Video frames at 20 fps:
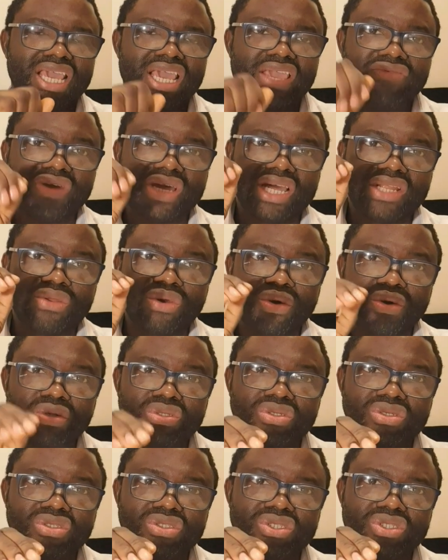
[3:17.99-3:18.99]
if you can
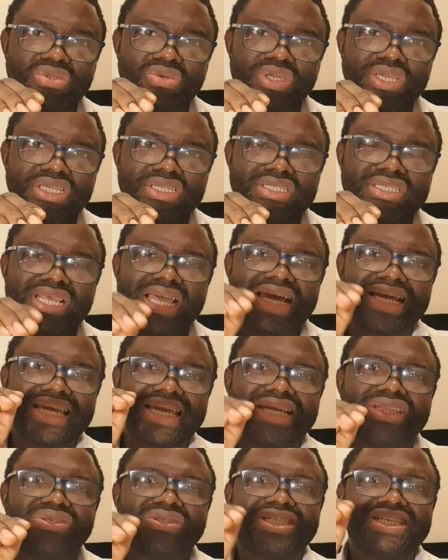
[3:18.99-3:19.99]
hold on to it and
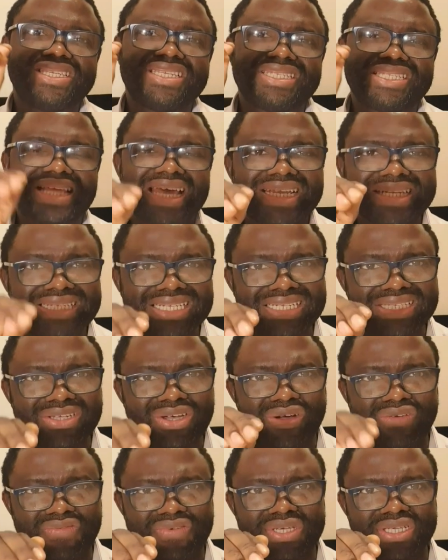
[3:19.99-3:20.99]
get the
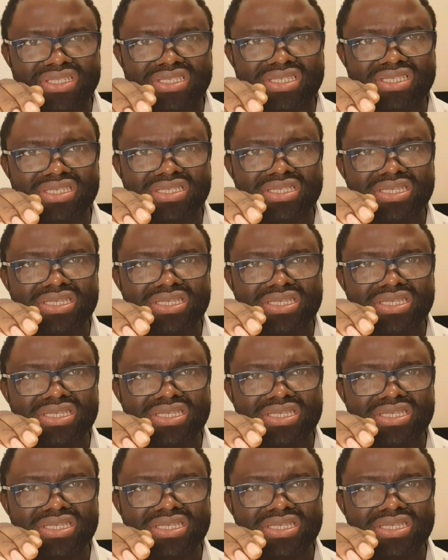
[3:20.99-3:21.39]
understanding of it,